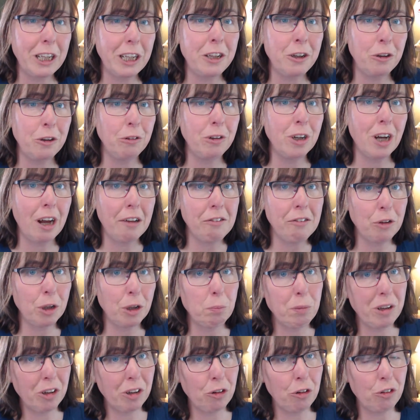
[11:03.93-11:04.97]
cute
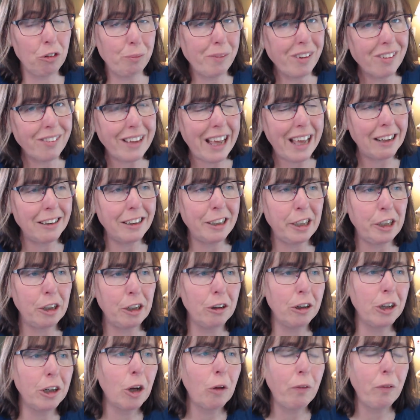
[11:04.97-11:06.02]
gosling pictures from exactly a
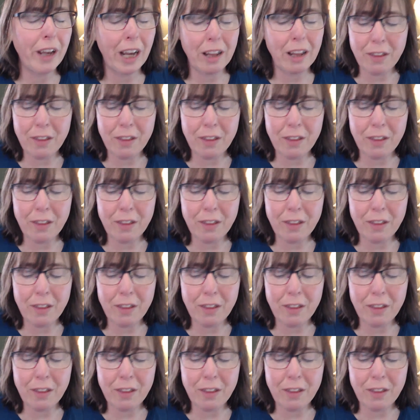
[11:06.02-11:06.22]
year ago that